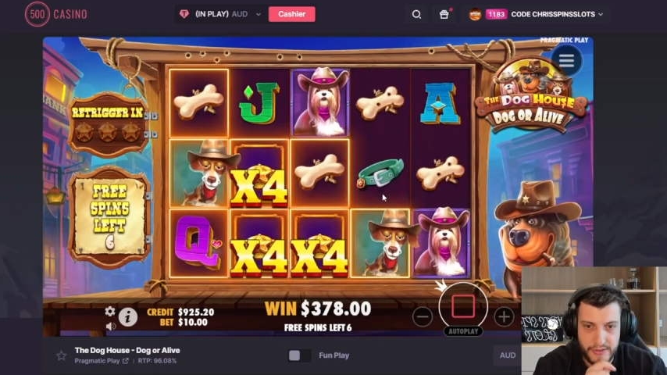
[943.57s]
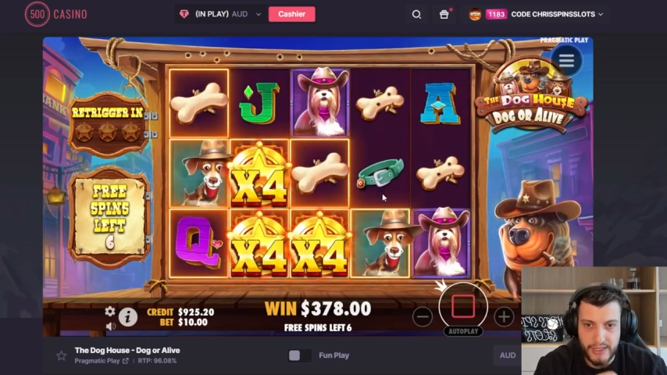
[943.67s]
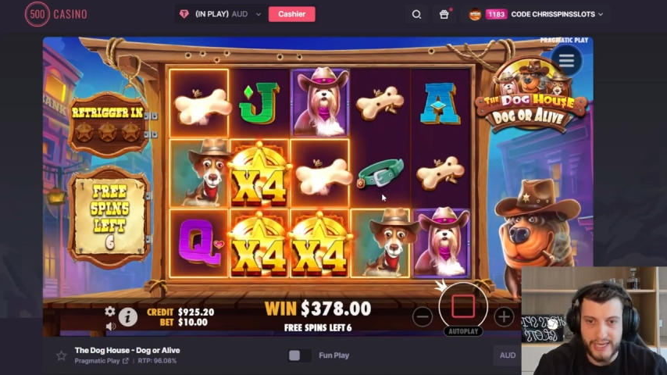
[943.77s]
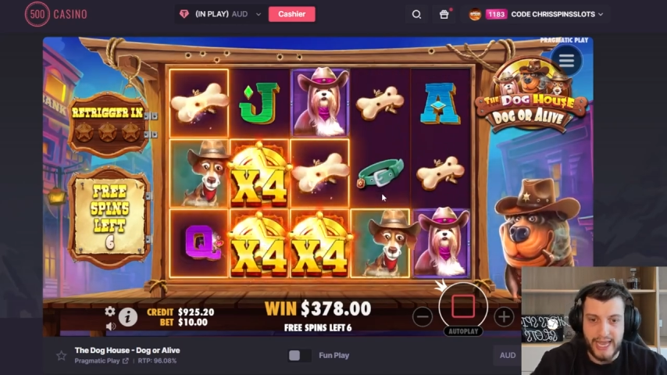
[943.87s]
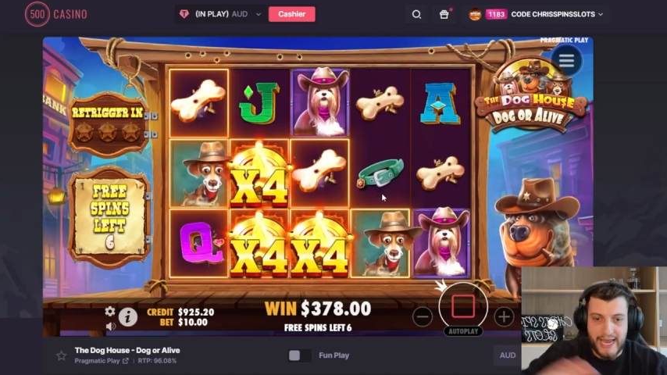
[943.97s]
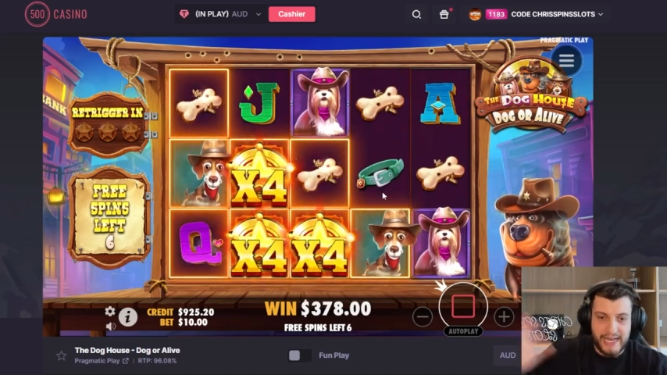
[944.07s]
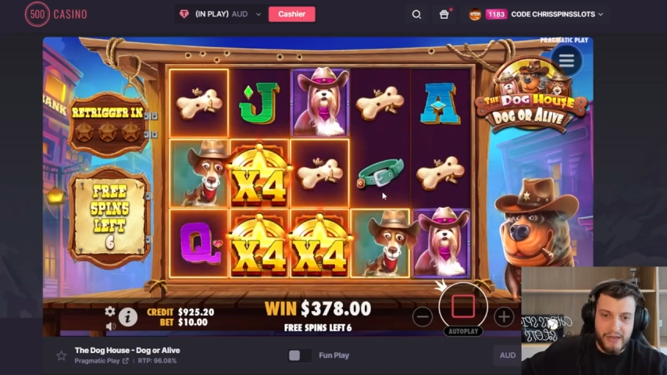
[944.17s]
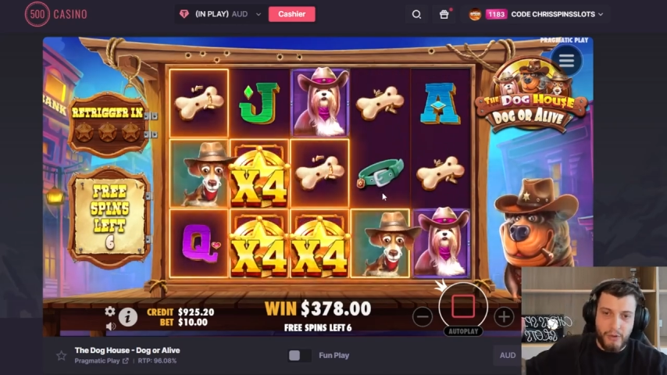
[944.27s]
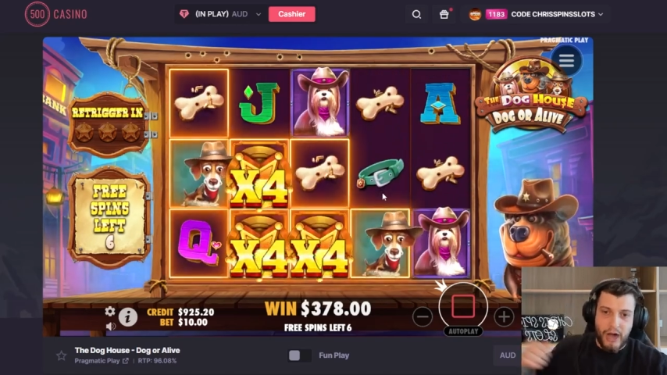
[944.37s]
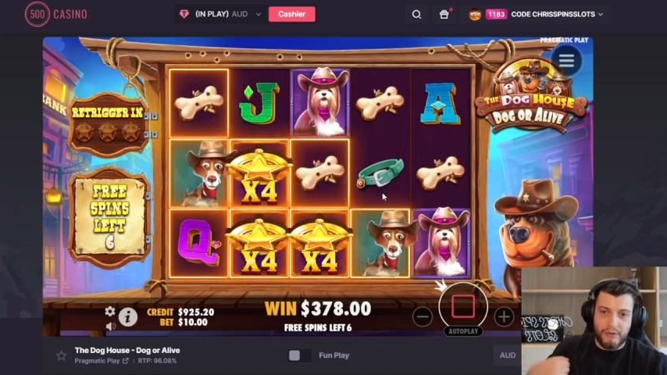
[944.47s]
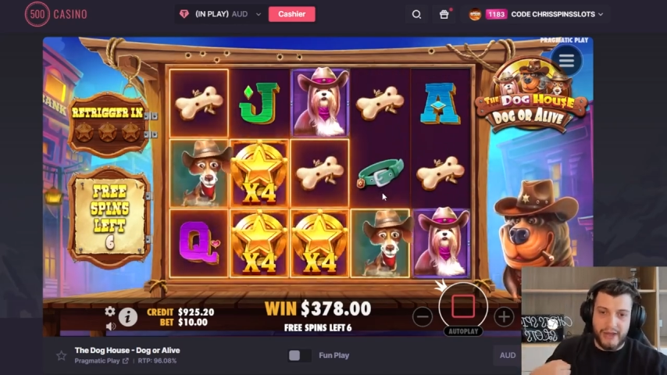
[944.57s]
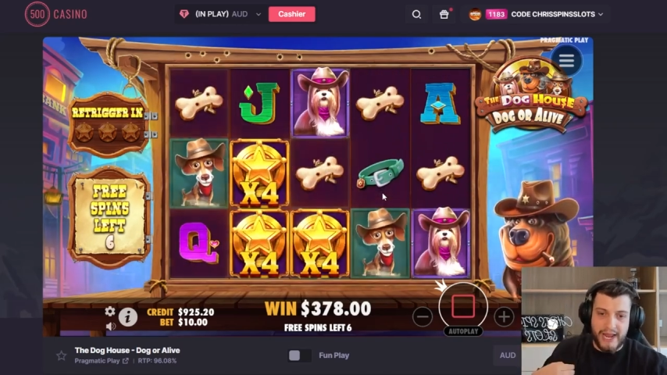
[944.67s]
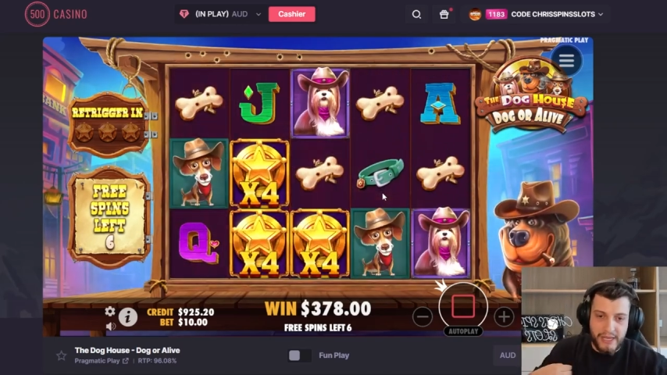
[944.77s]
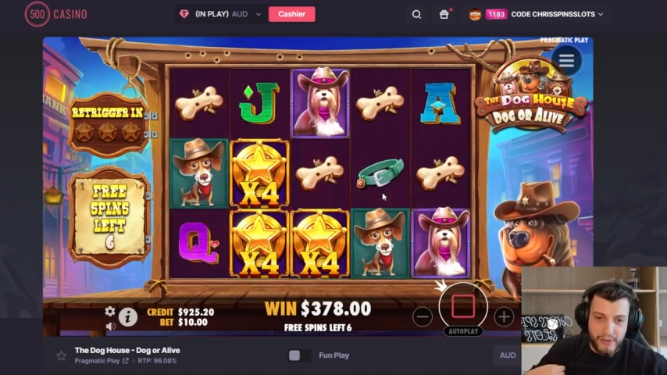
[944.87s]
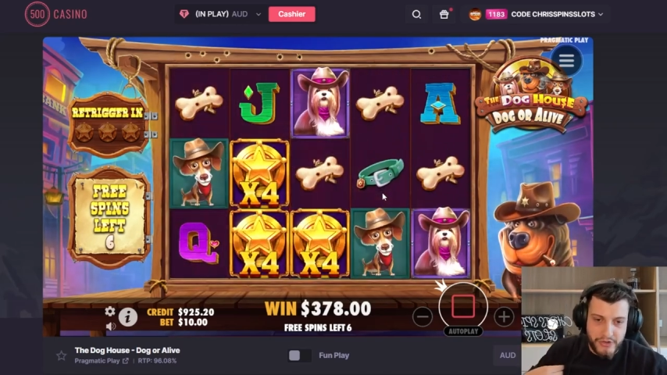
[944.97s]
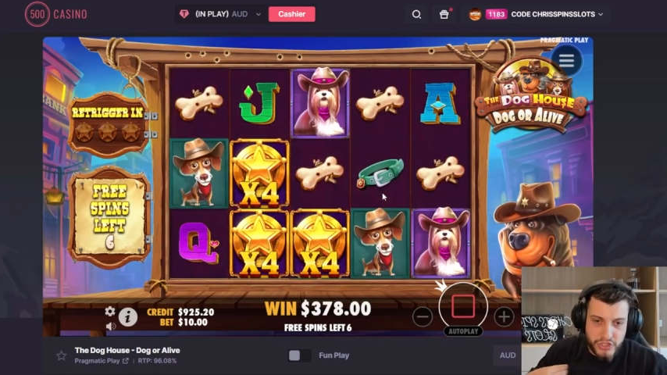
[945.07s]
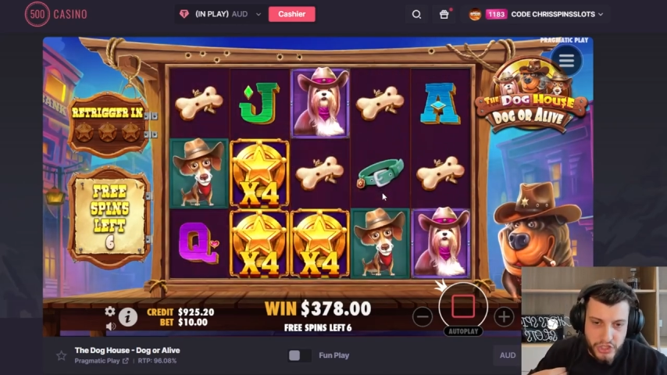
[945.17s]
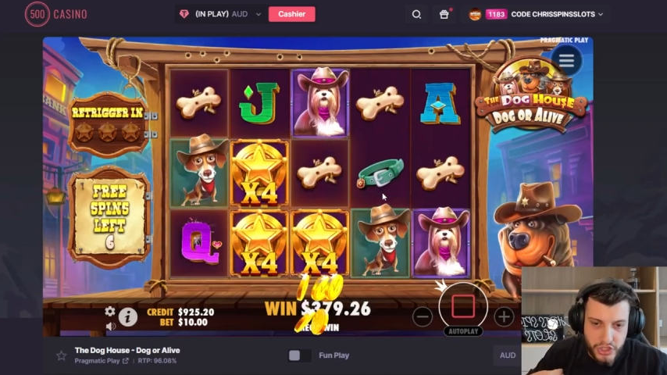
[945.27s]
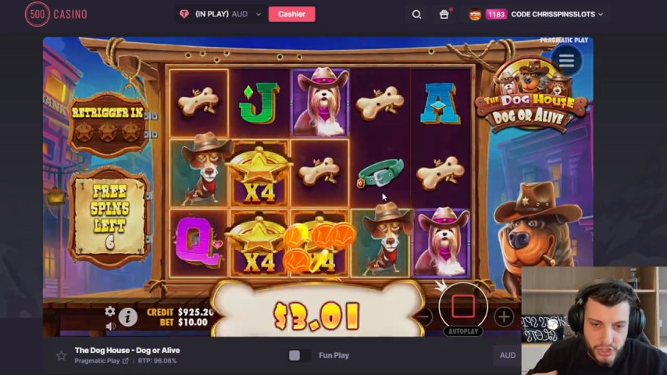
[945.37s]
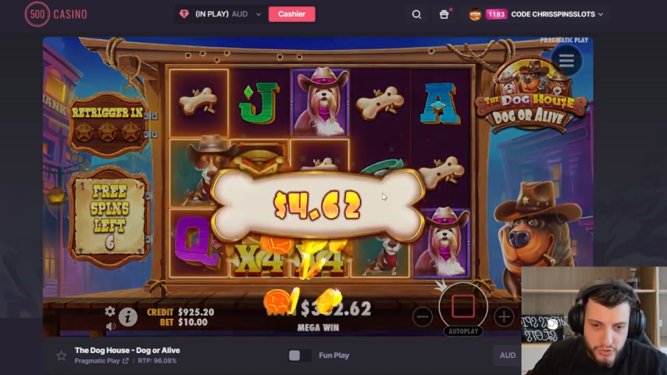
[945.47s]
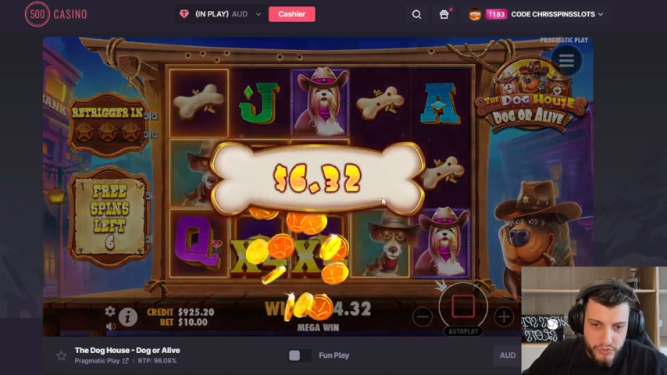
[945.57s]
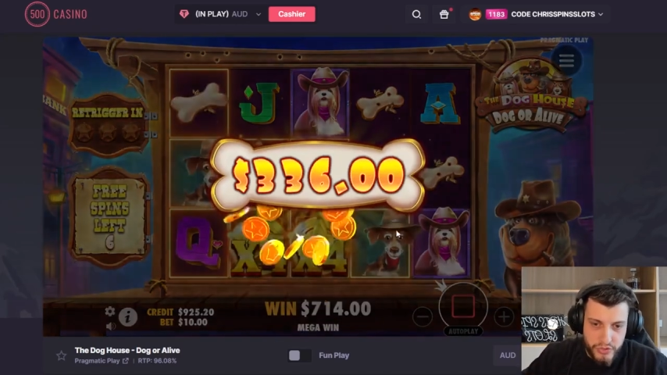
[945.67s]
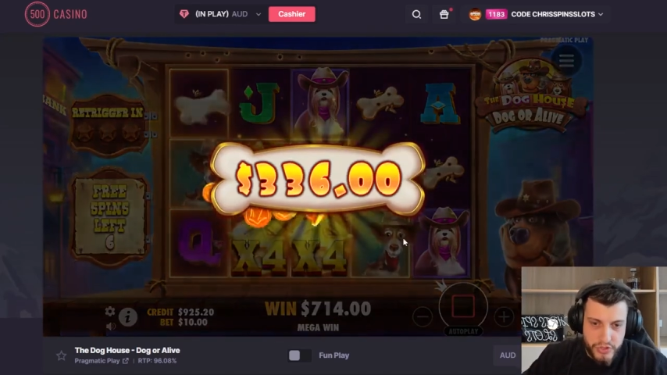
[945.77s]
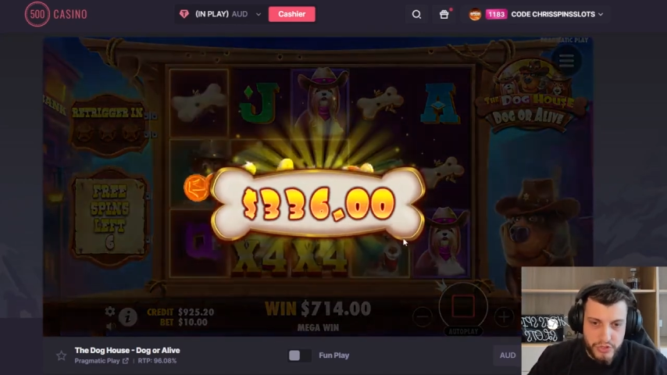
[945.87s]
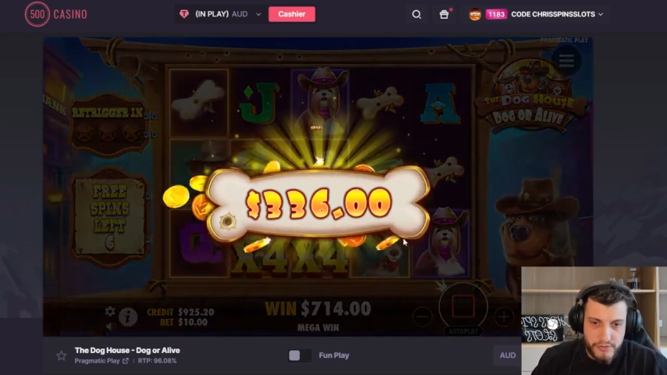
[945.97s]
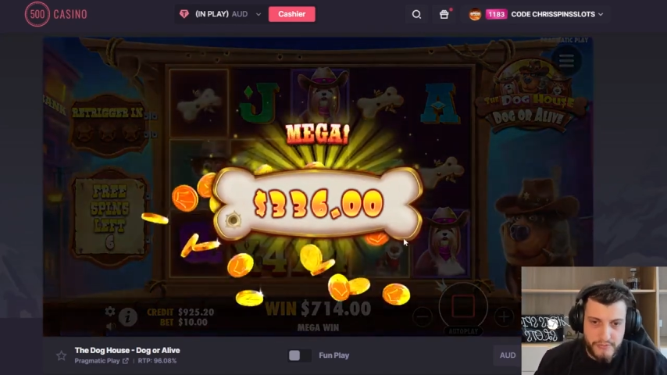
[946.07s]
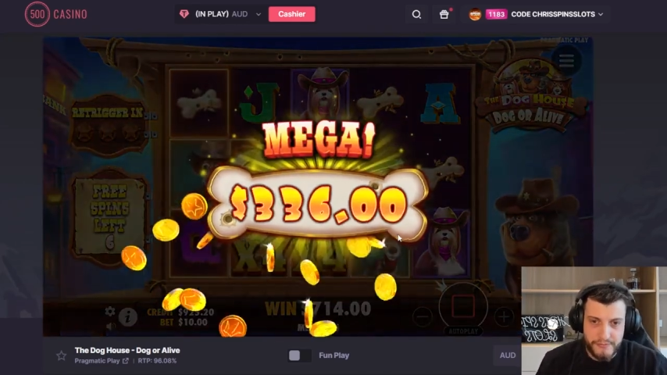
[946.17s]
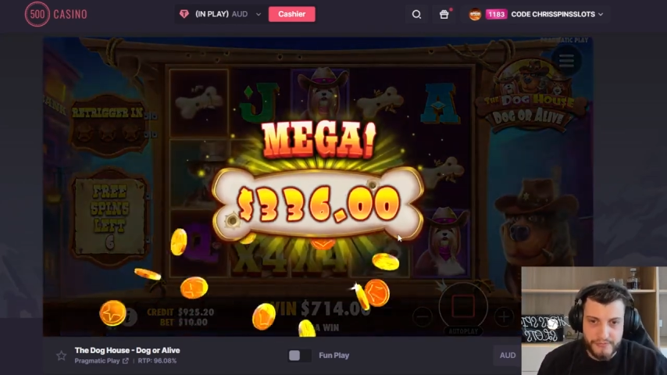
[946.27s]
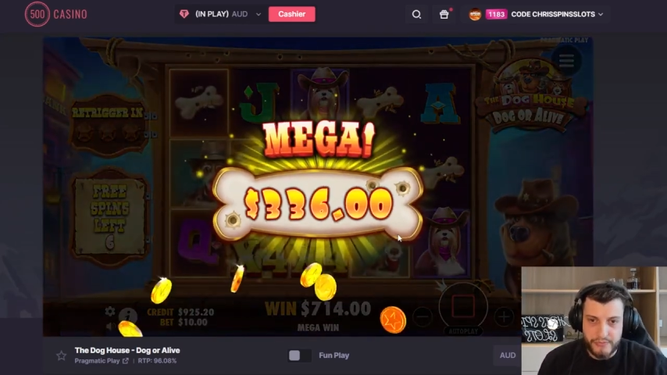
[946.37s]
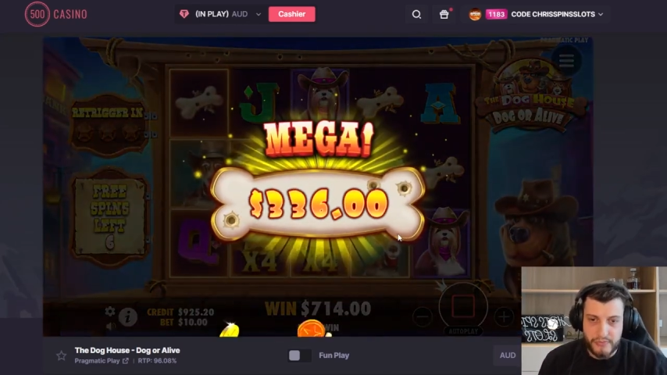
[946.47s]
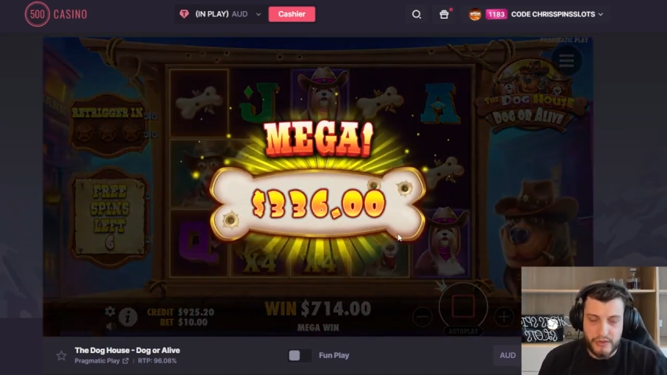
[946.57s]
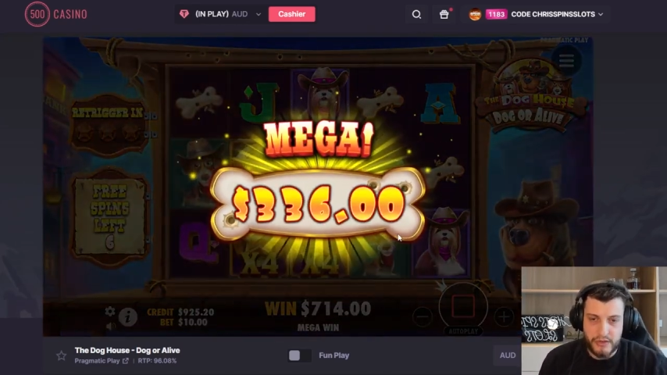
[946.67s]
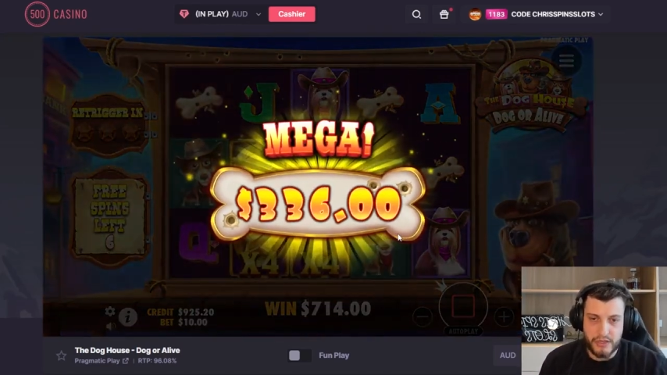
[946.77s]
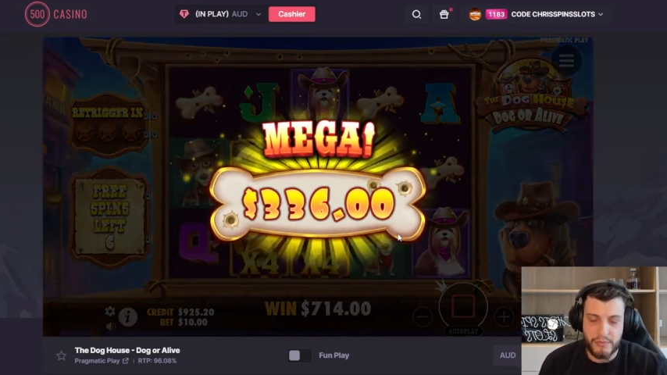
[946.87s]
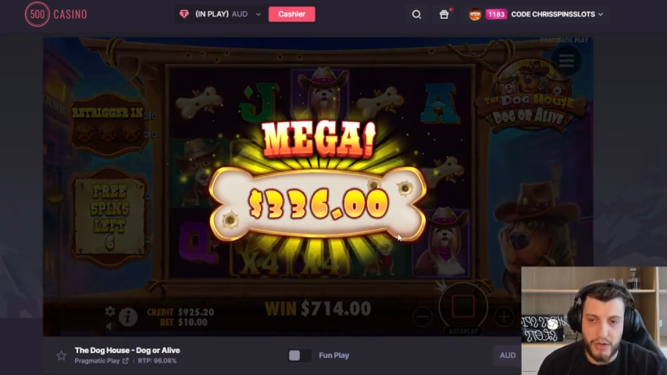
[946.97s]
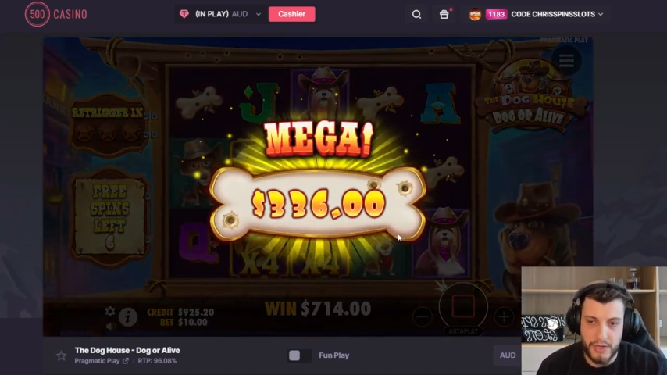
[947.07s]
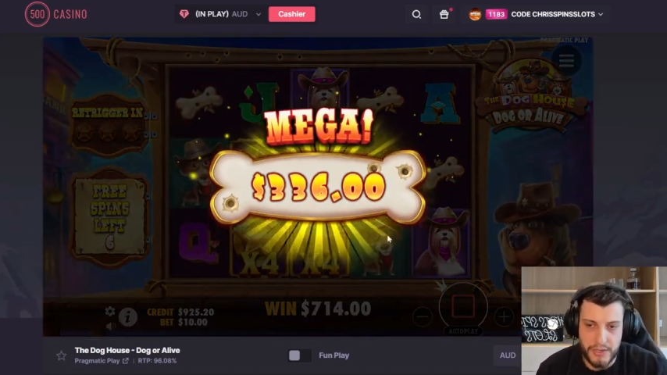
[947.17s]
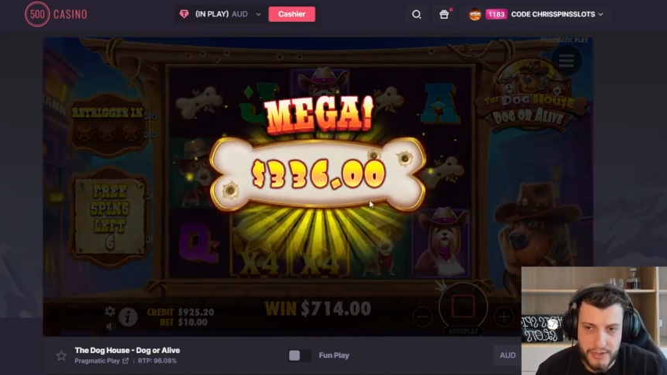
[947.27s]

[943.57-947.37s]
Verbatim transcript: Like, any wild anywhere is huge. Come on.